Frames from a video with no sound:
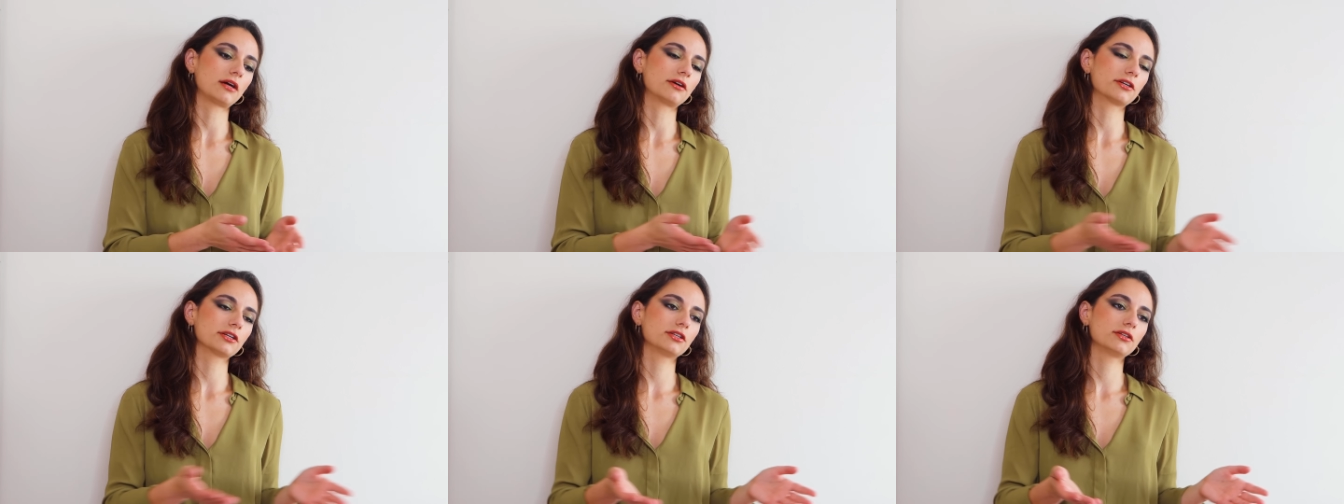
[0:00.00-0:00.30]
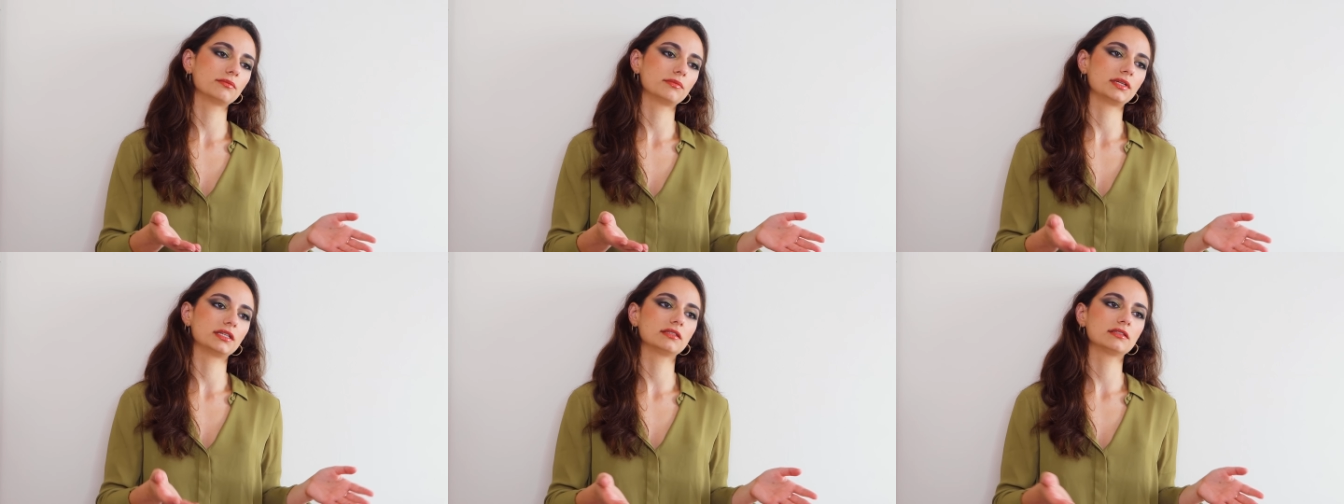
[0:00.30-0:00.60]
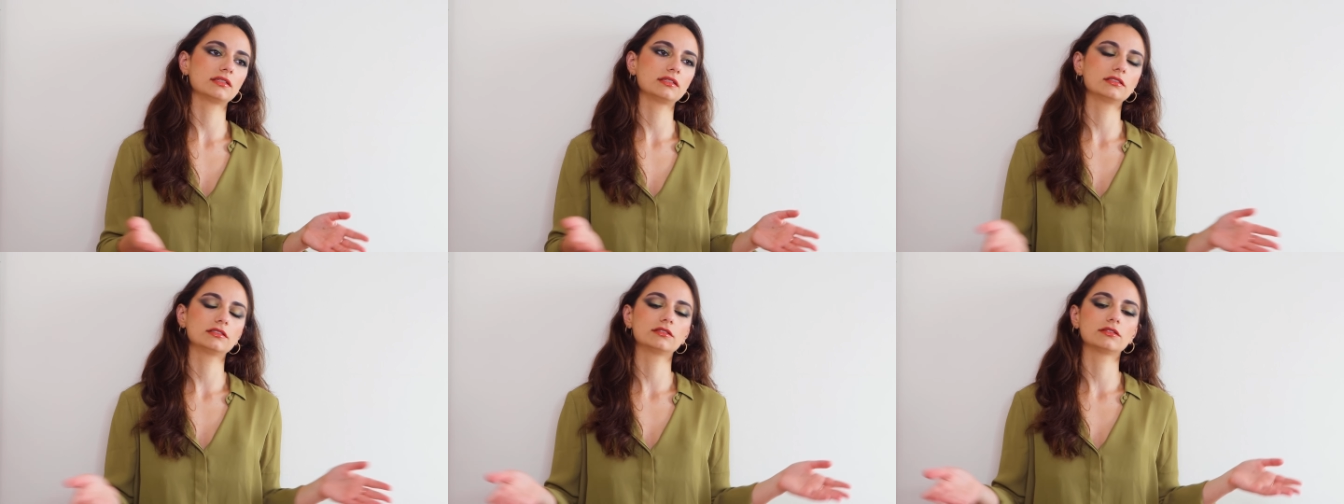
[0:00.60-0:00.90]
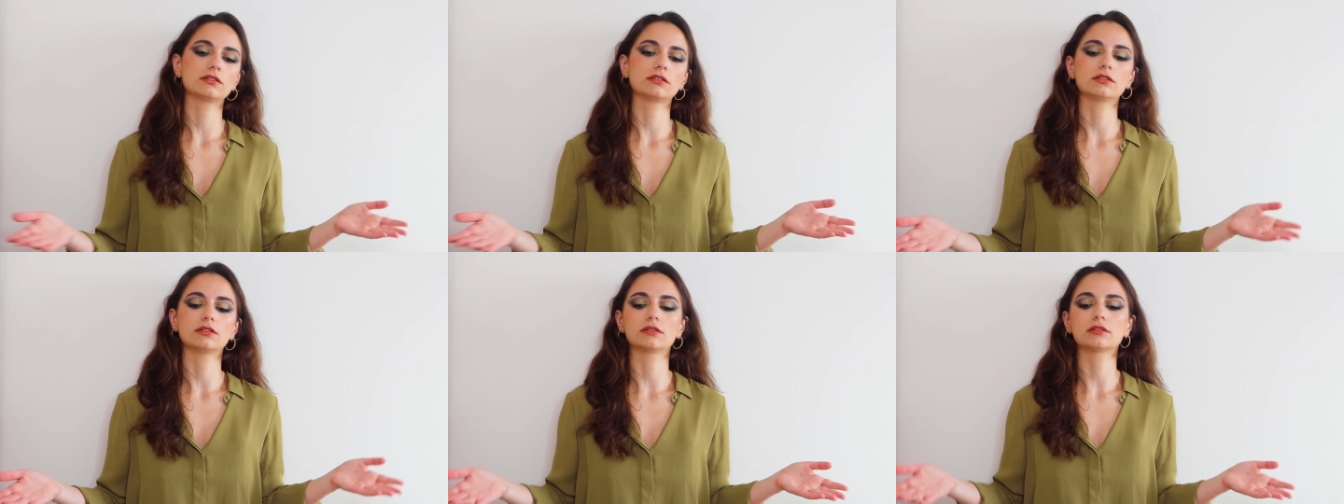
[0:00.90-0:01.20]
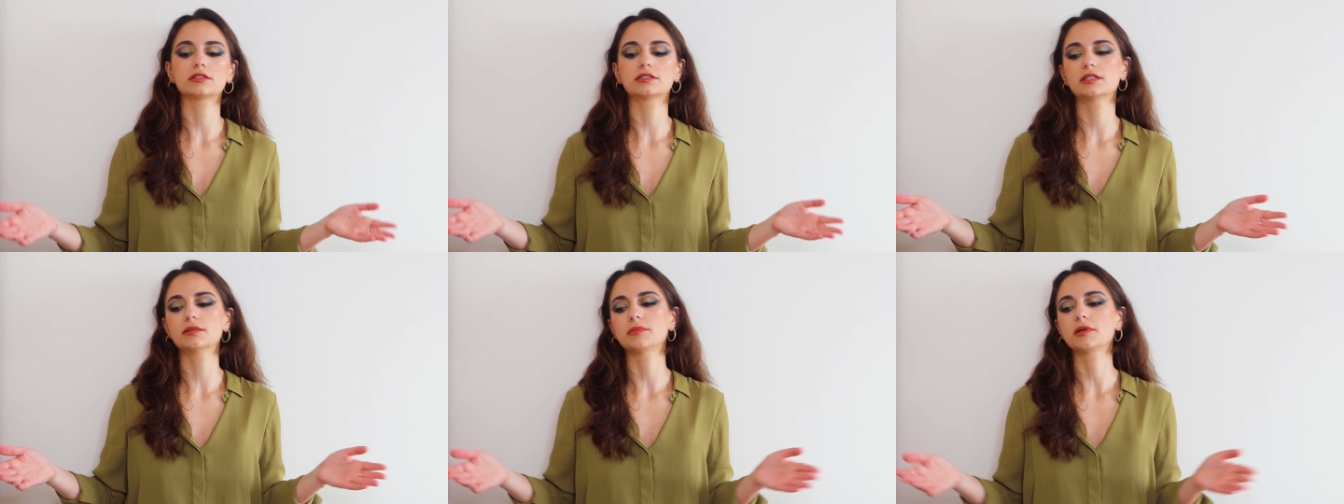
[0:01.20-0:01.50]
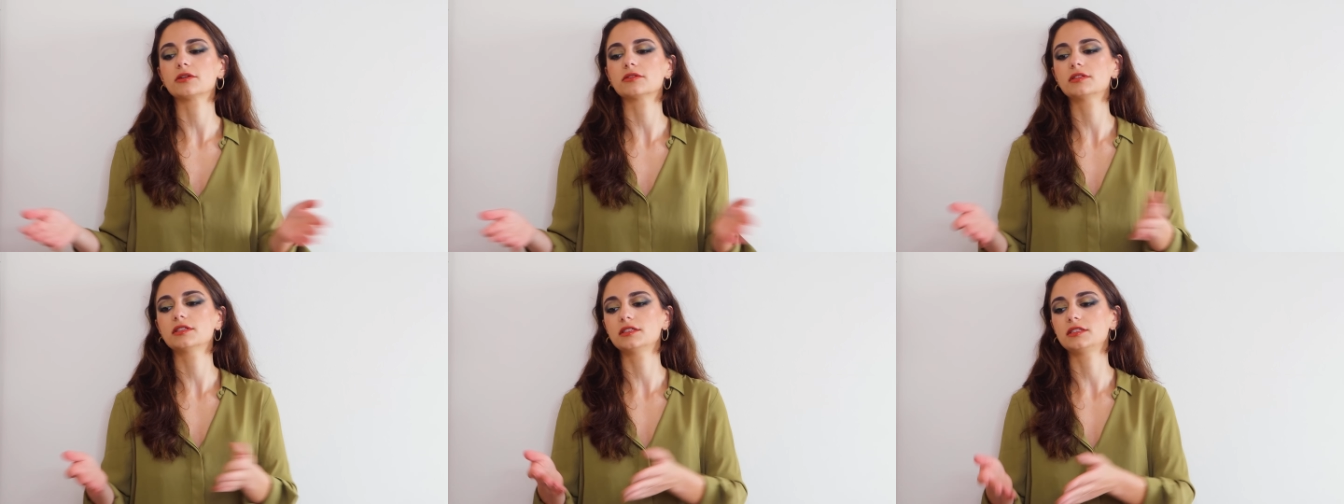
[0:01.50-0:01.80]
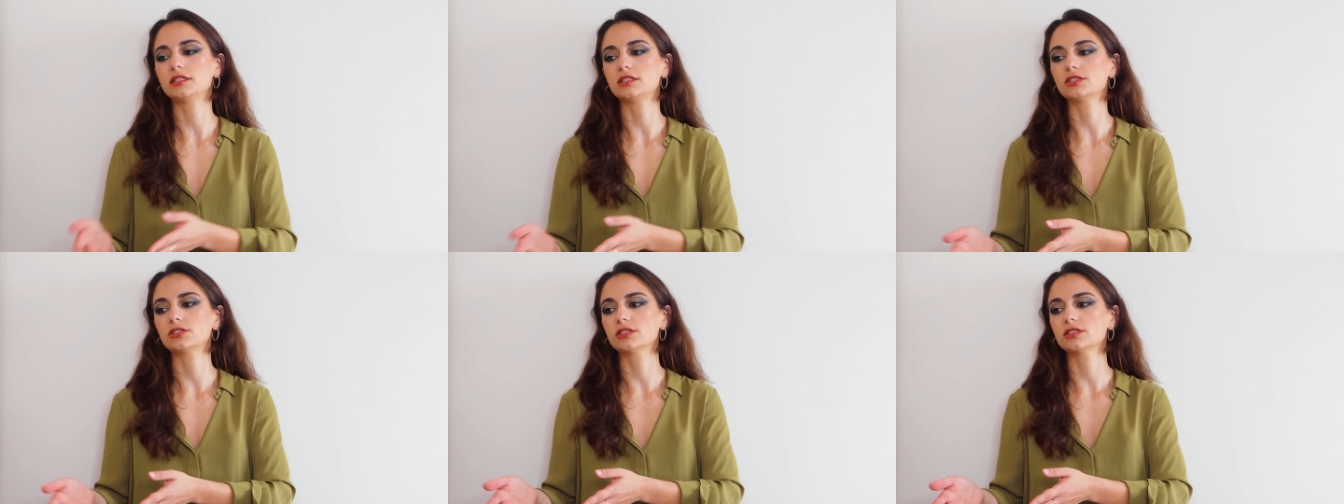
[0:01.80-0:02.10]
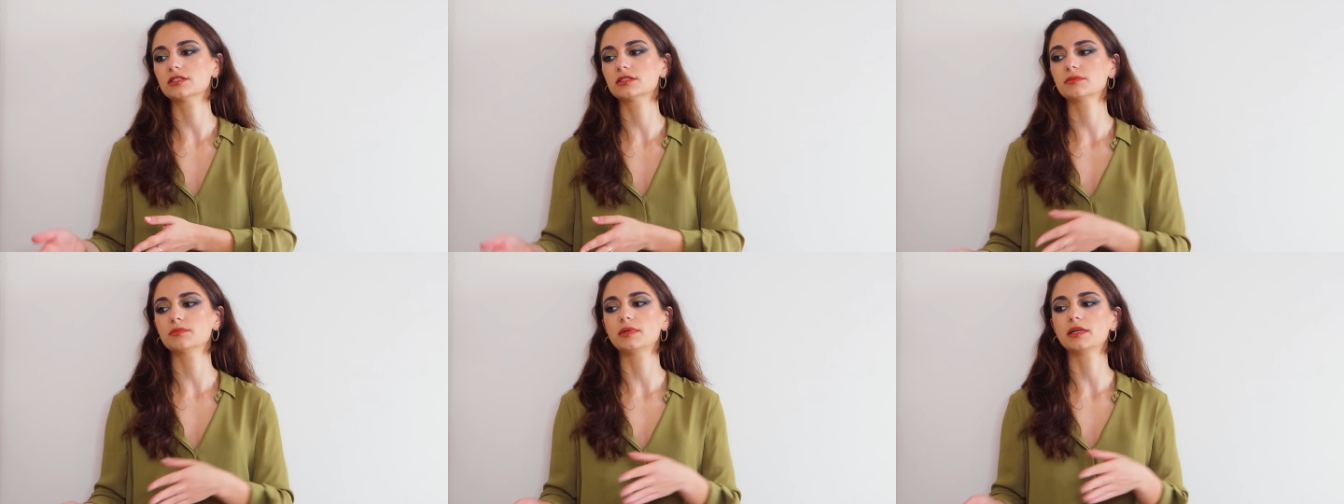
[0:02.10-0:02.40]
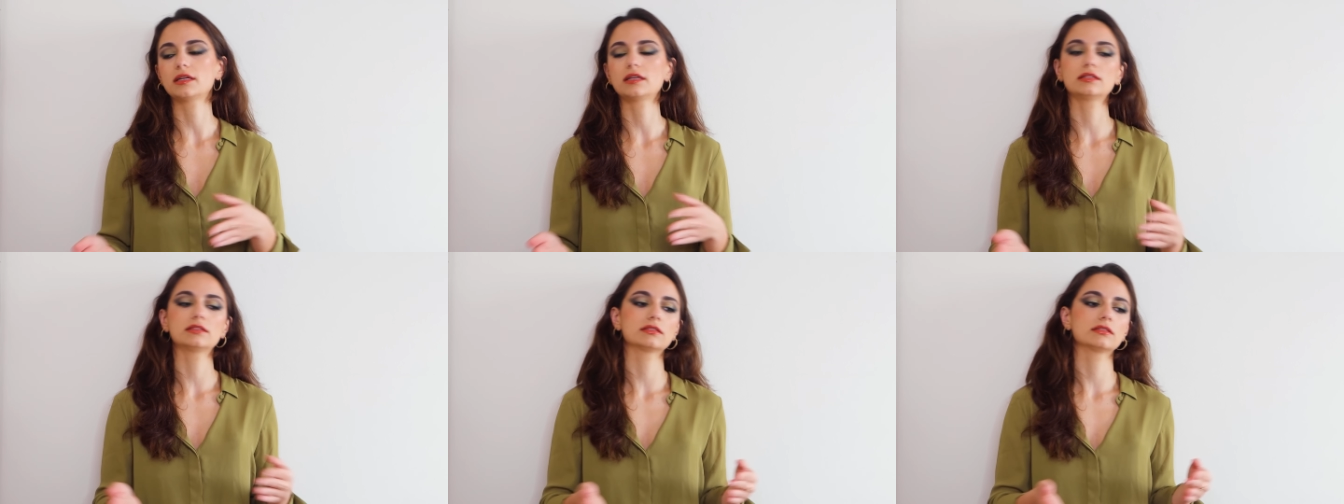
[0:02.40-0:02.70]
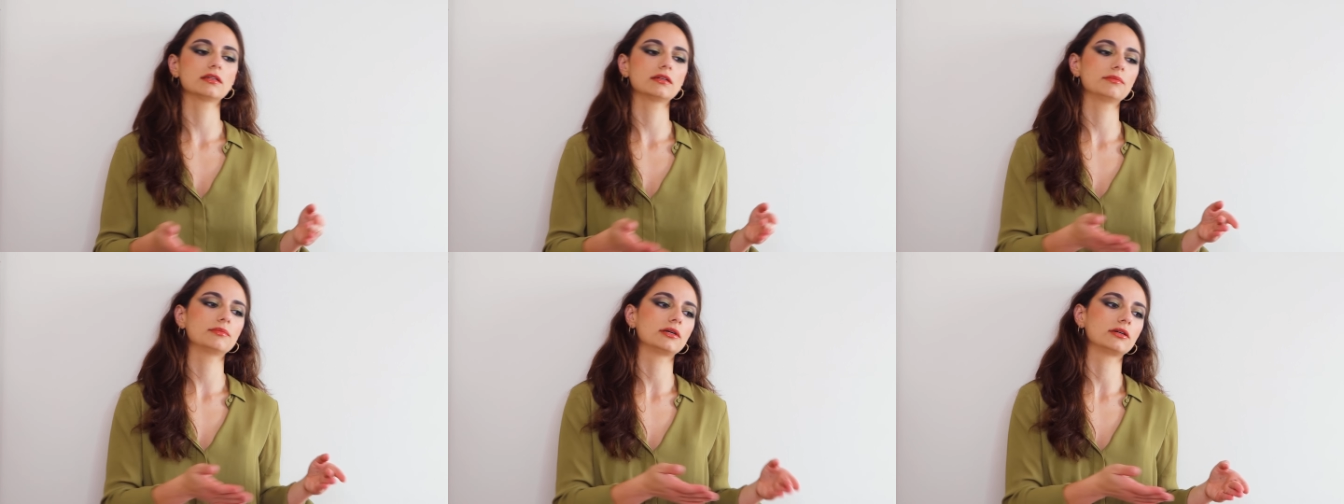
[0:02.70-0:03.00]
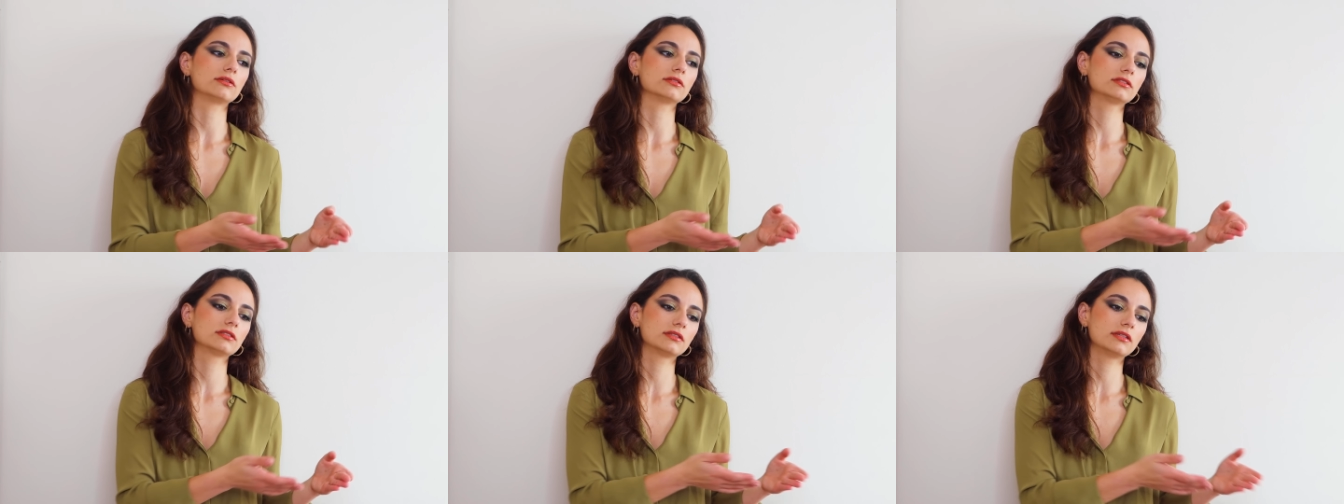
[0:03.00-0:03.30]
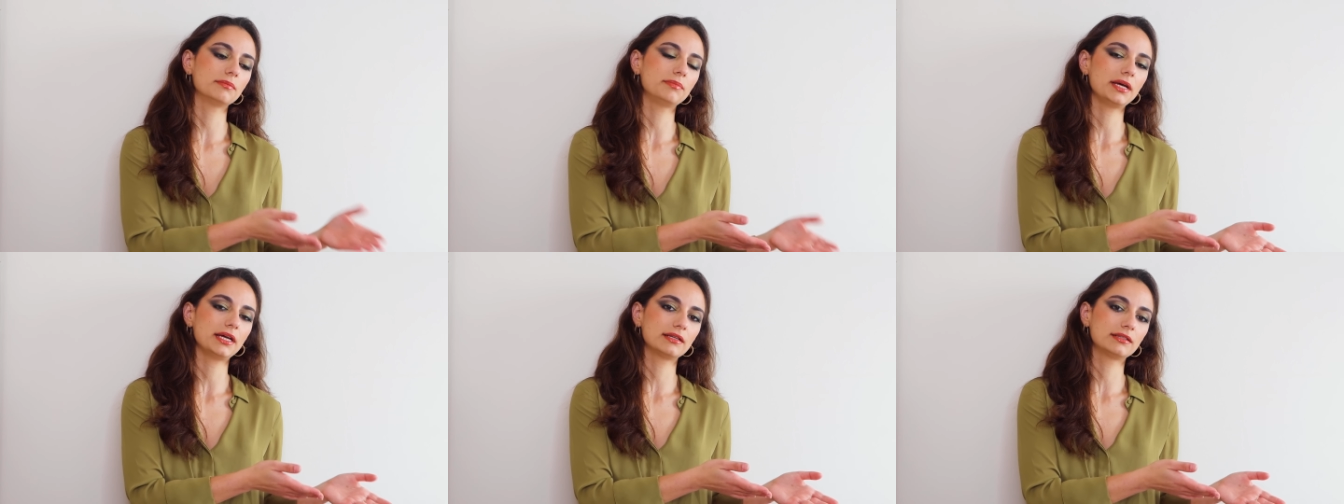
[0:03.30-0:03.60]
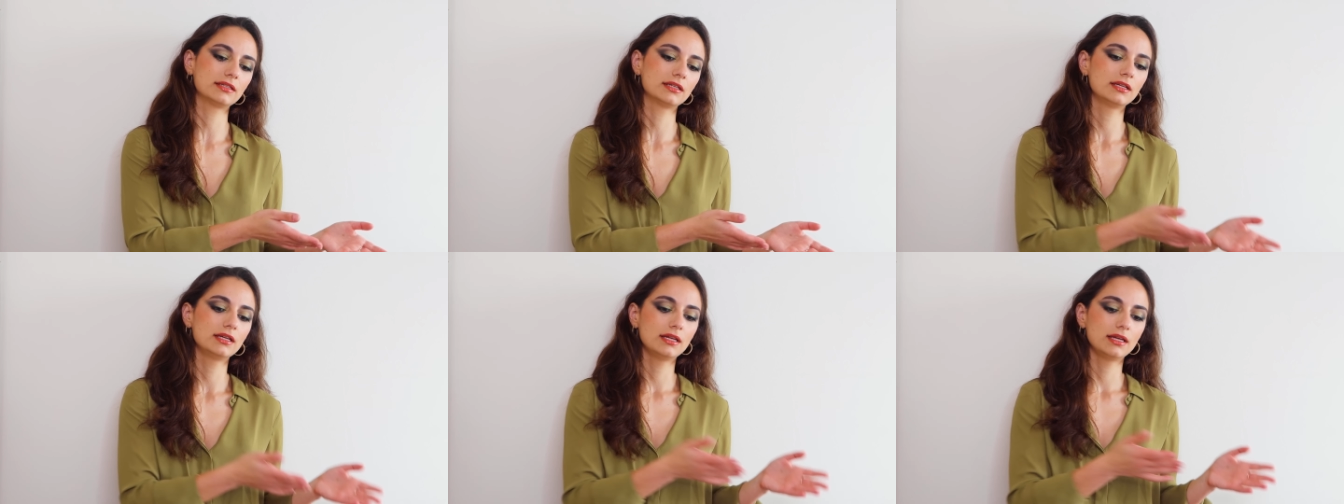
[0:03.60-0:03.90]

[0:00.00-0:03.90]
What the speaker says: argument is no longer about the dishes but about the bed.